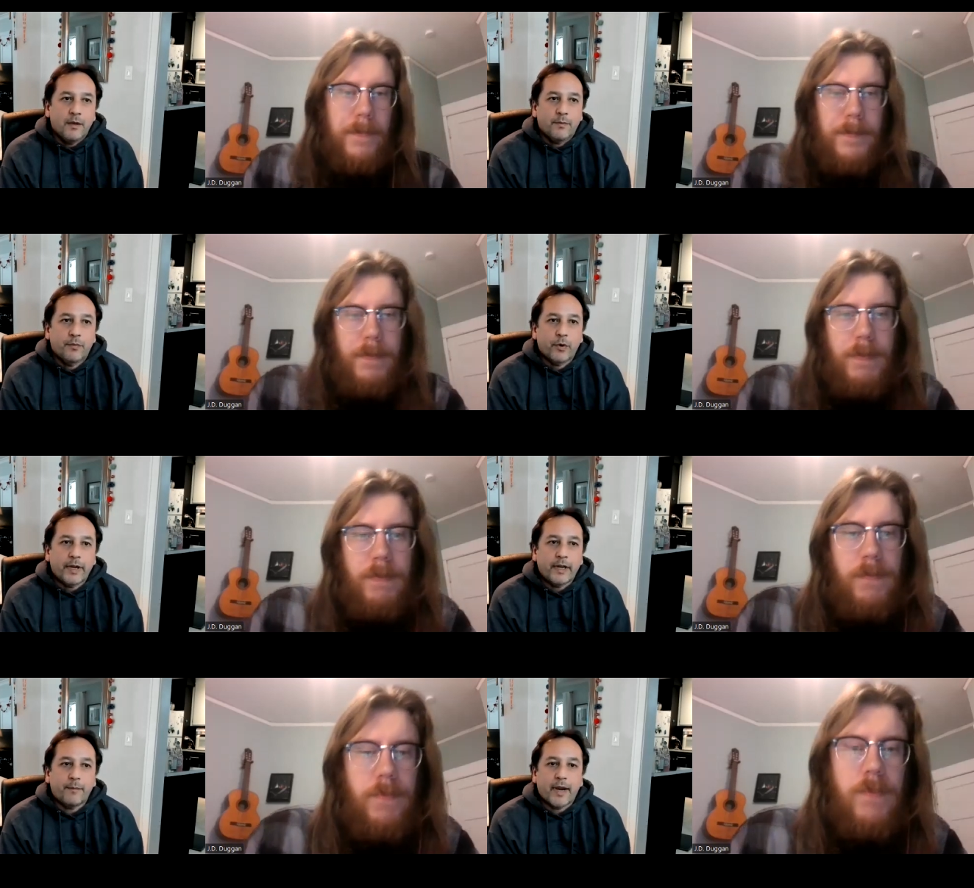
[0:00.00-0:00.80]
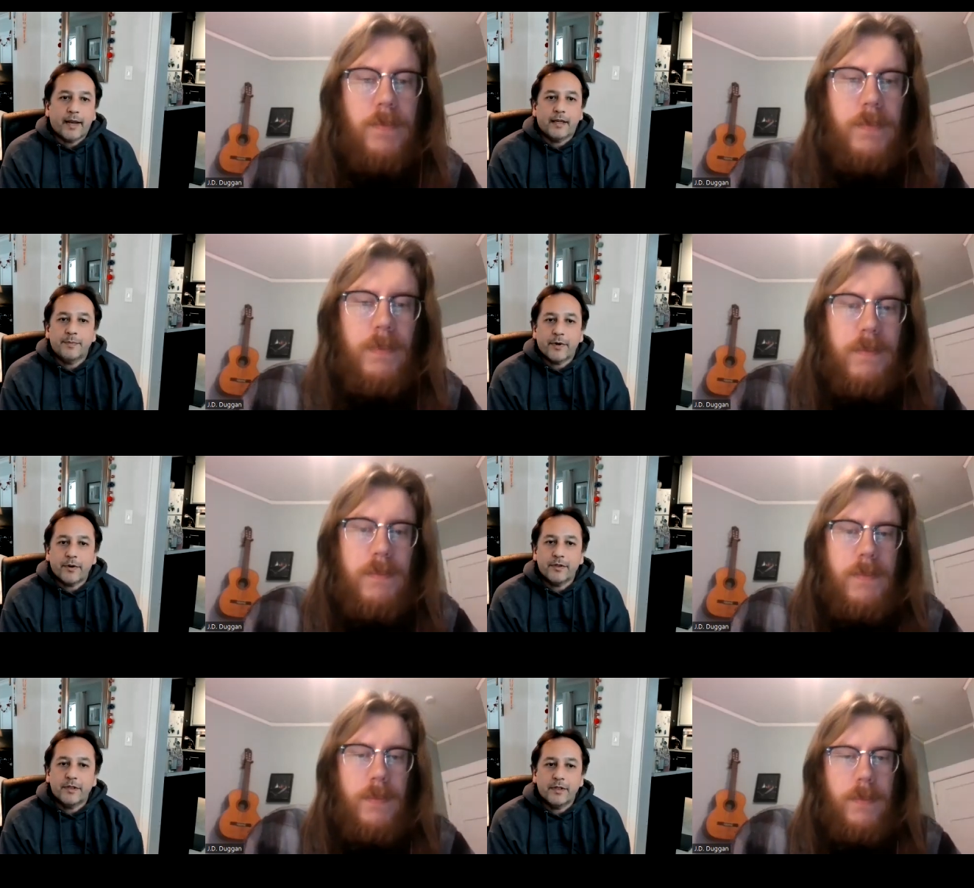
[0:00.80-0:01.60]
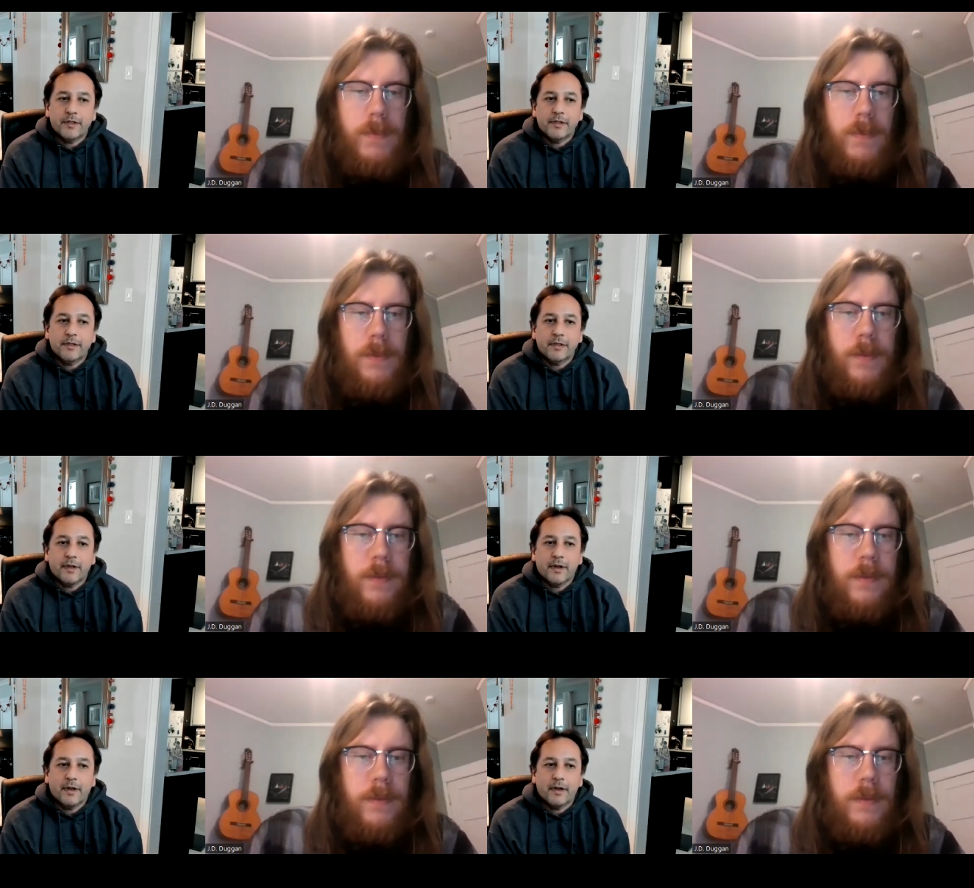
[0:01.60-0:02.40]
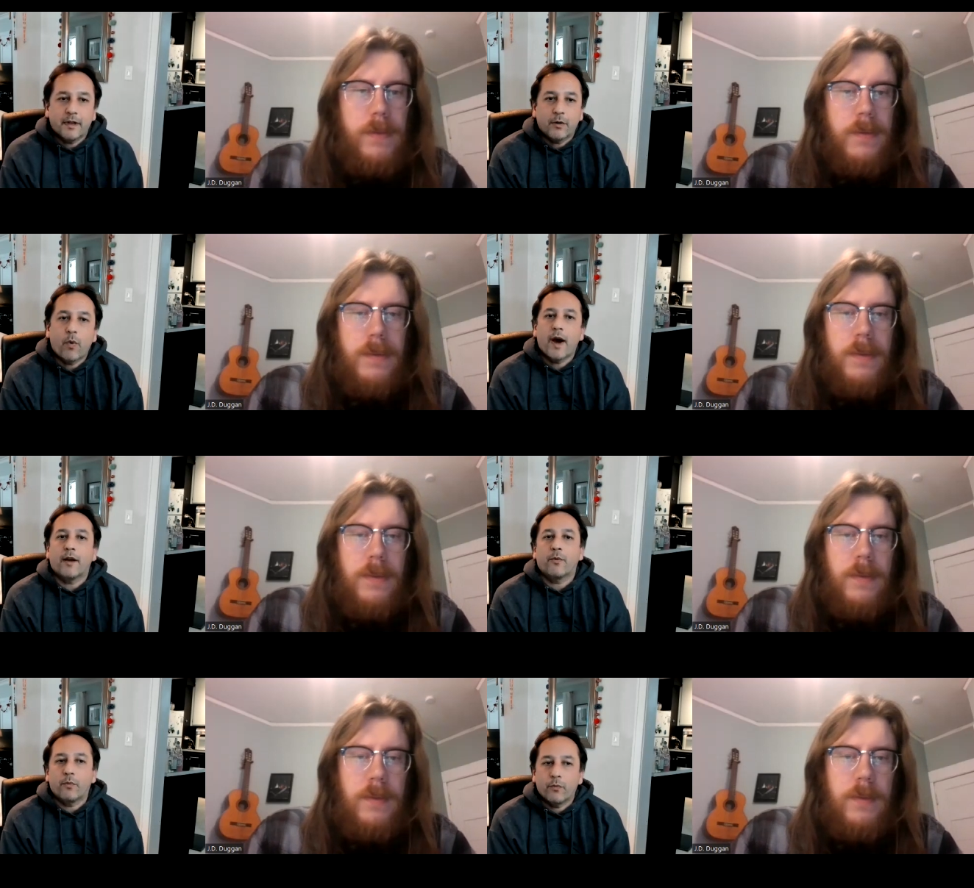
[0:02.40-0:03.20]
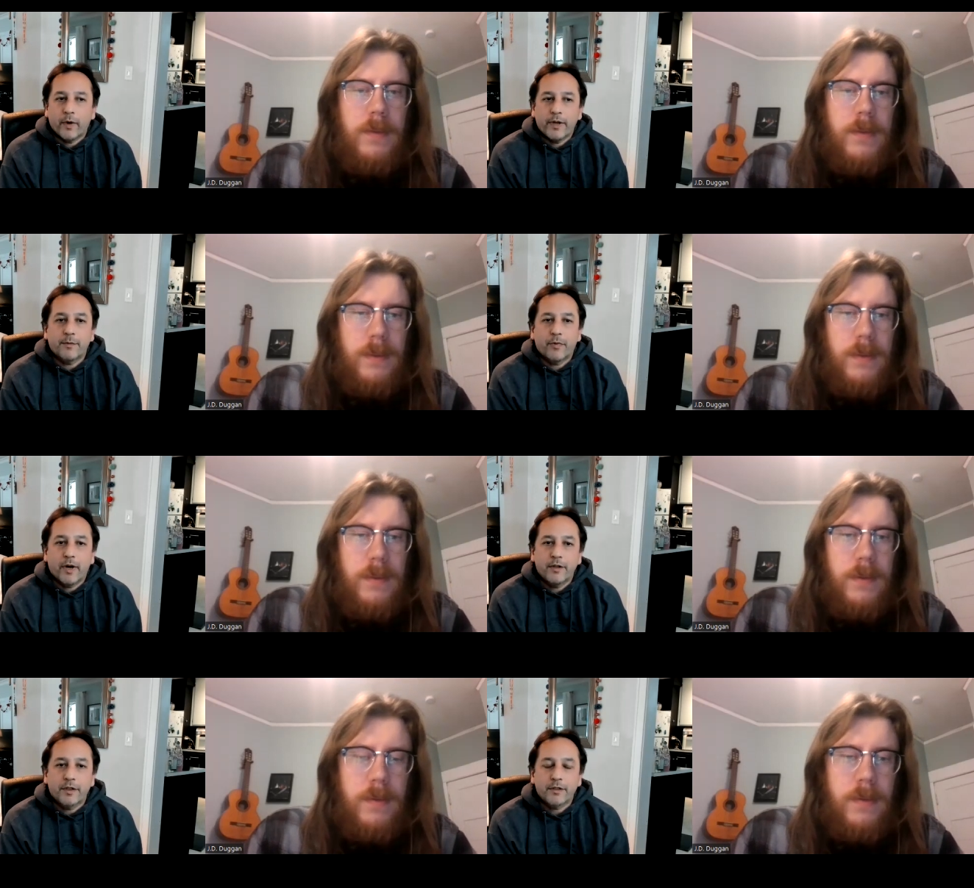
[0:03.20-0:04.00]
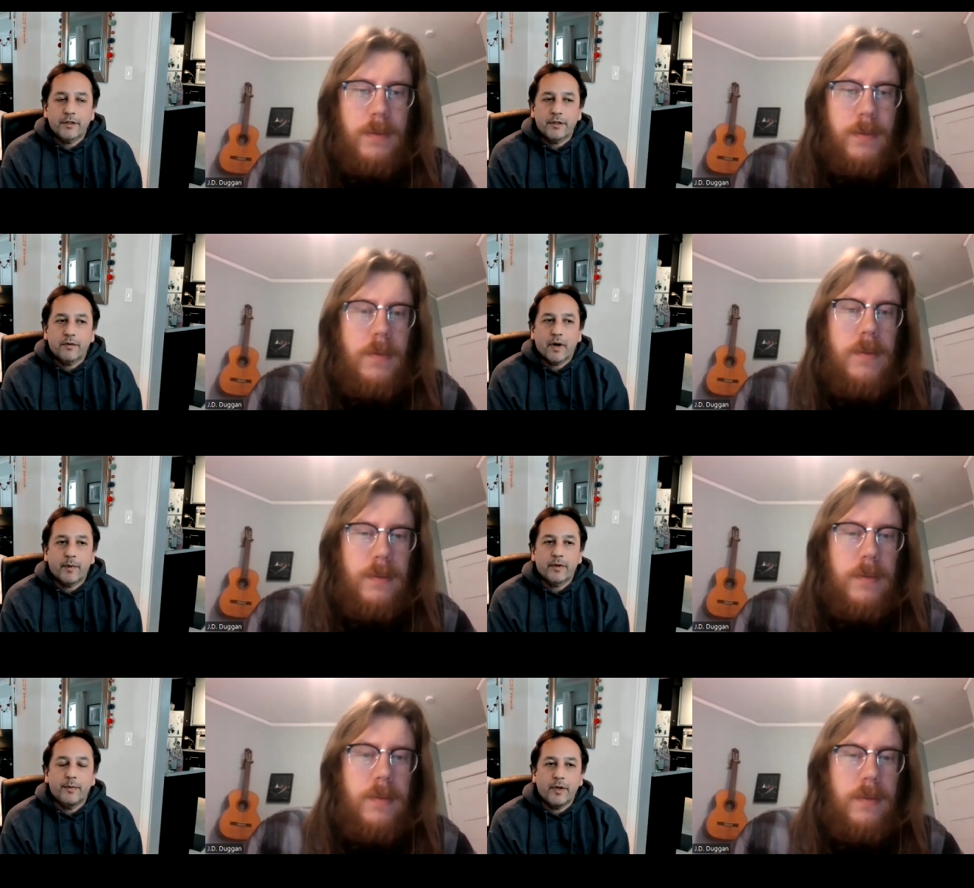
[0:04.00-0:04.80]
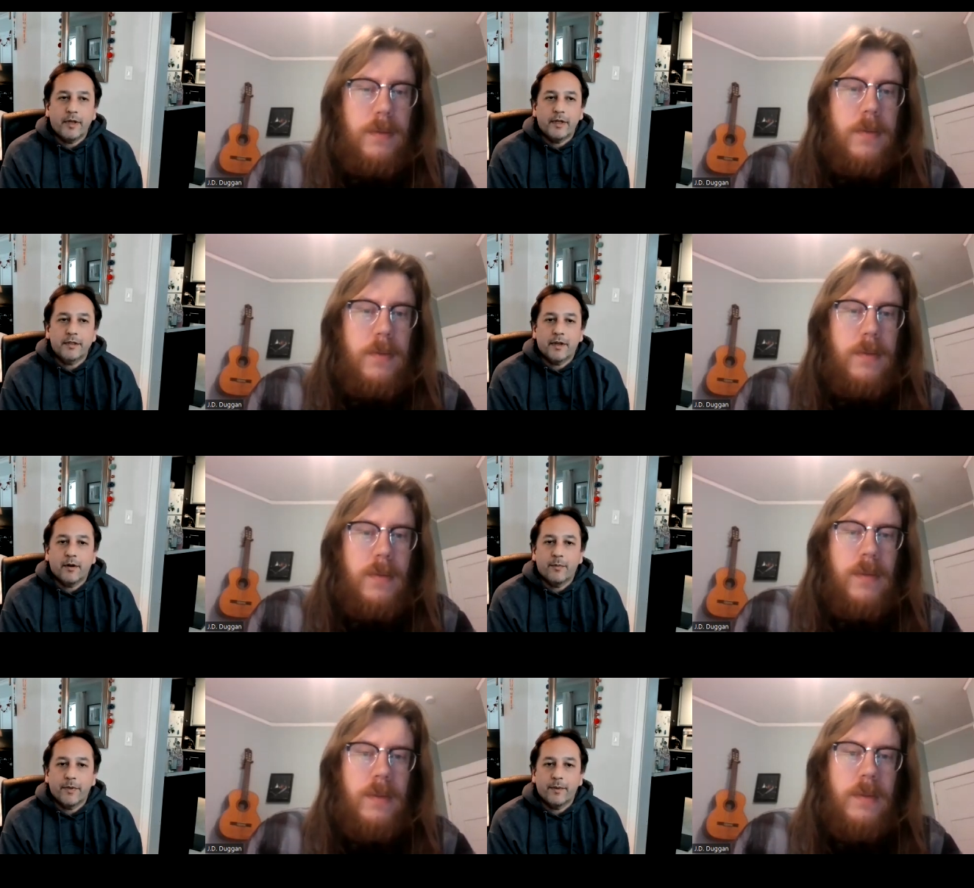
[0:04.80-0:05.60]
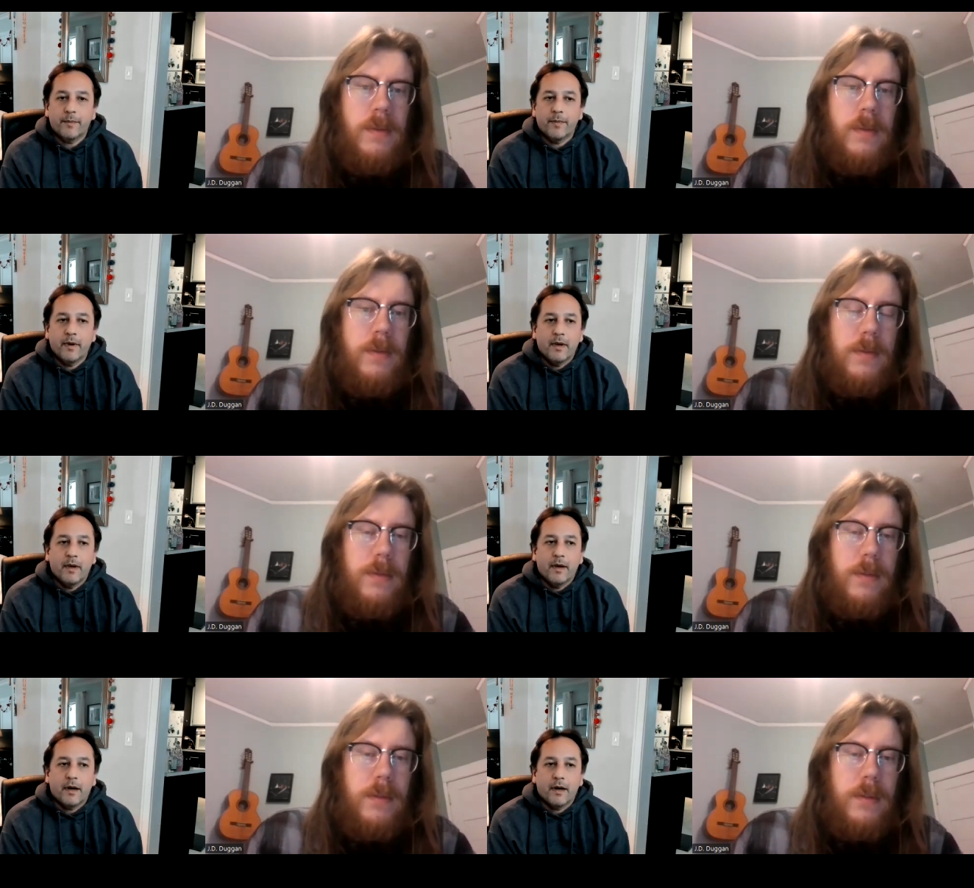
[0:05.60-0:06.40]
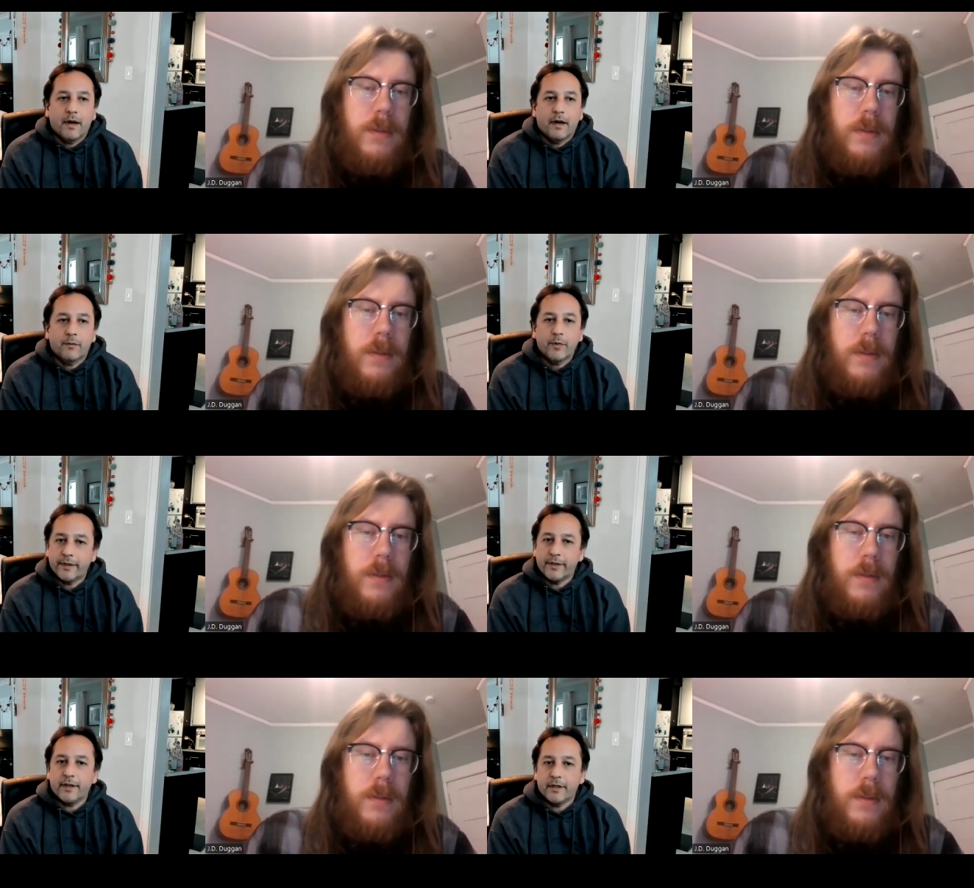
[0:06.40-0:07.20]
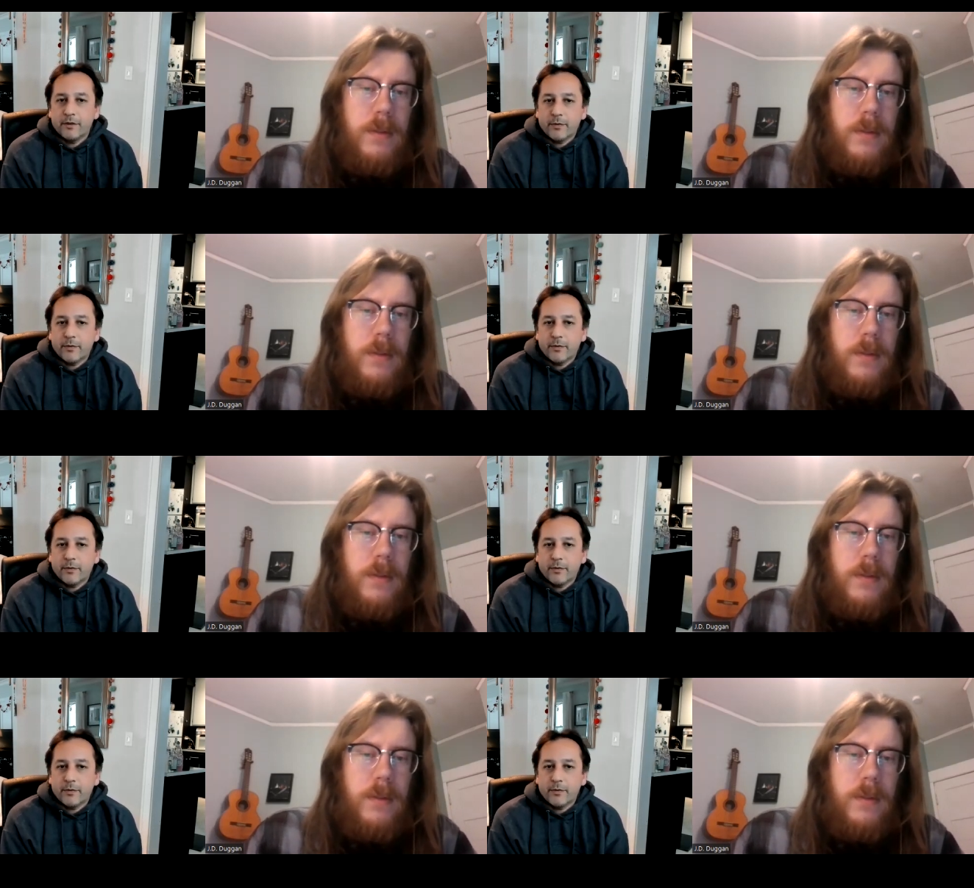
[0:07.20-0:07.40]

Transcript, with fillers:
Speaker 1: bring my experiences uh, on a wider range of projects to tribal communities to help them uh, rethink and